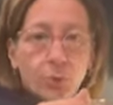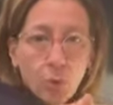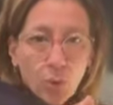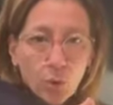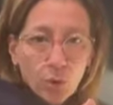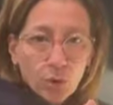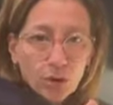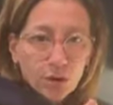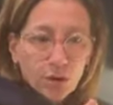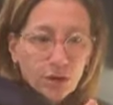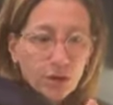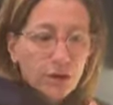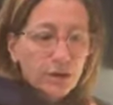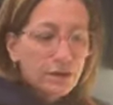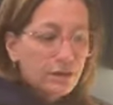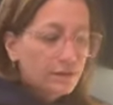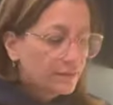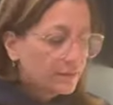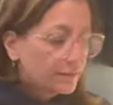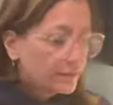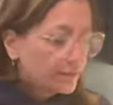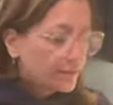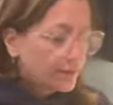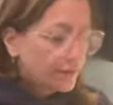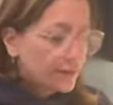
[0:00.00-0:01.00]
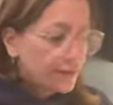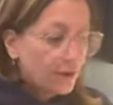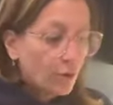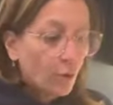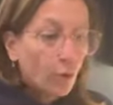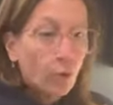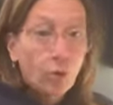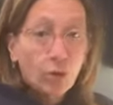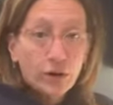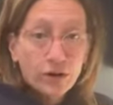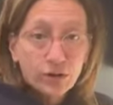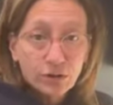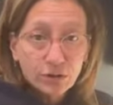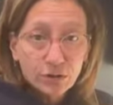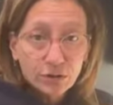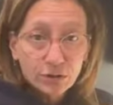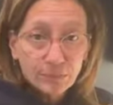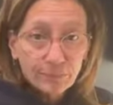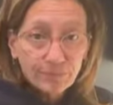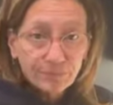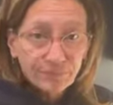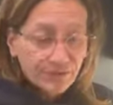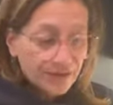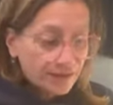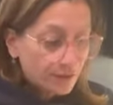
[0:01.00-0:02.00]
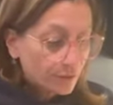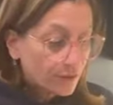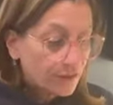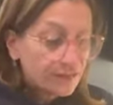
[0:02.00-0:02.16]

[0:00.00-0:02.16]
pour the oil.